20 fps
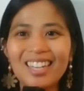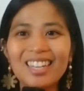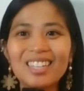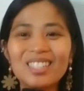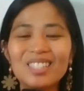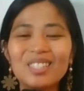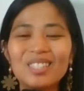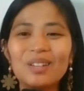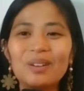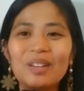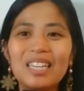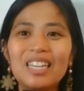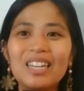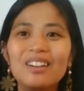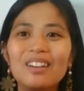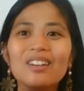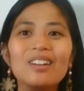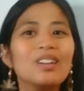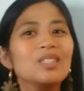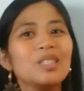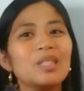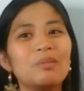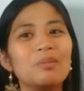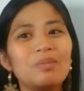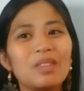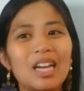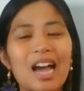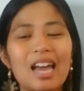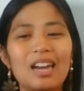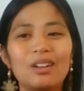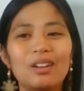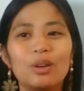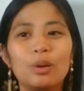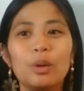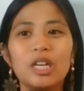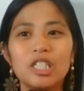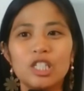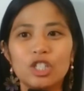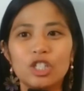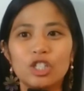So here are some Tagalog
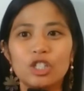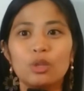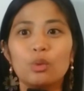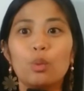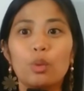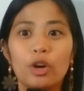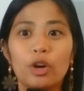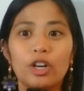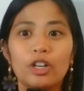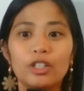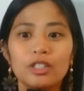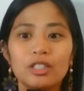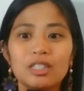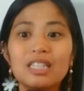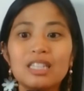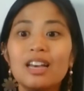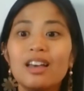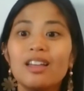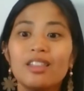question words.